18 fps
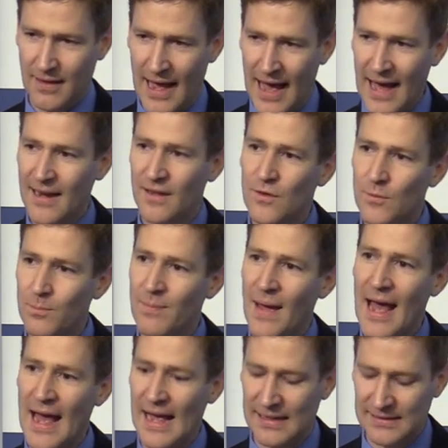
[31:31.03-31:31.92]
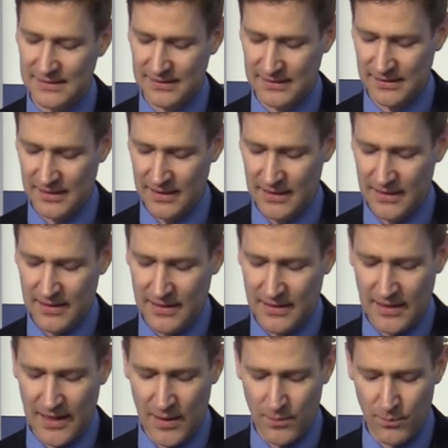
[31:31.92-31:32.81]
At its best,
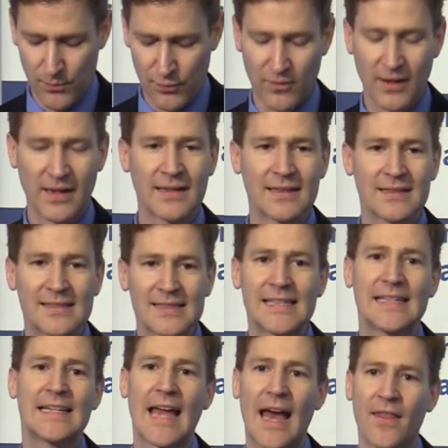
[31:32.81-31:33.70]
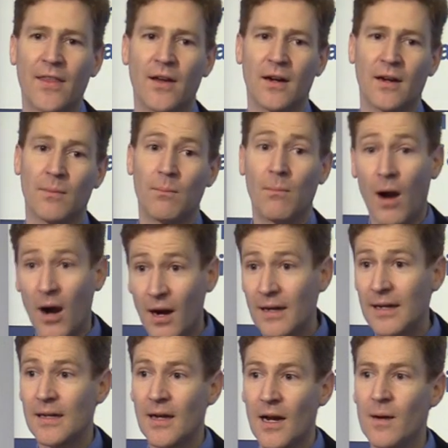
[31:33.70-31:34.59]
it brings together
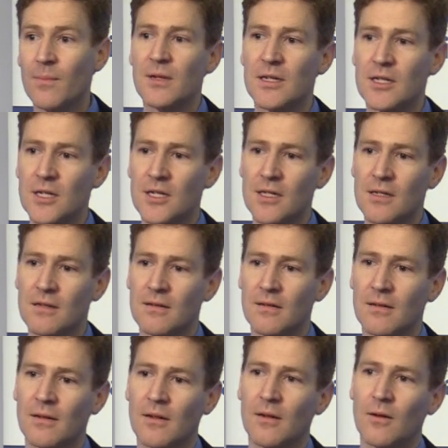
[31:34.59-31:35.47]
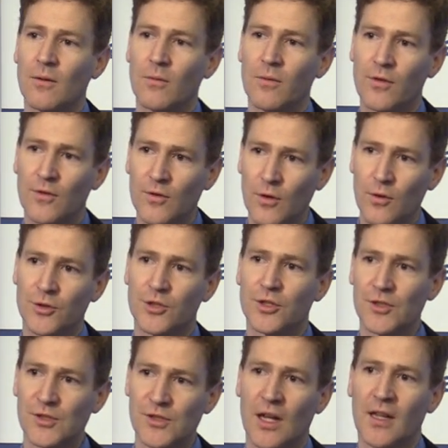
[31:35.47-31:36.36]
market competition with
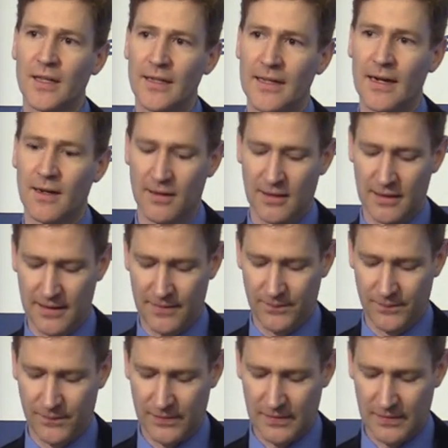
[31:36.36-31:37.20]
social solidarity.